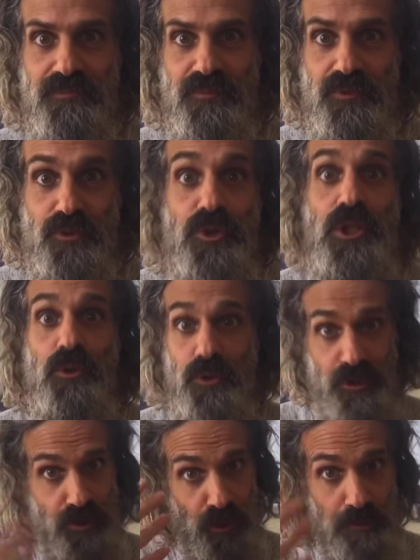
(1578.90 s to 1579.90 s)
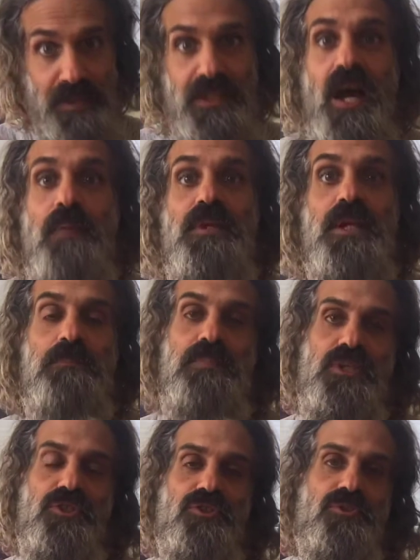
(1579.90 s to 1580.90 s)
tree, or that you're becoming a
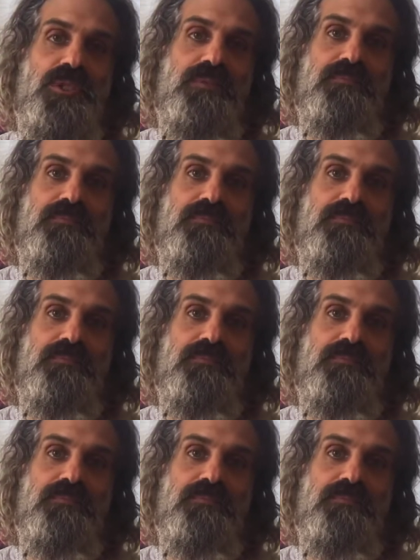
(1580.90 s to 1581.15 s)
peach tree.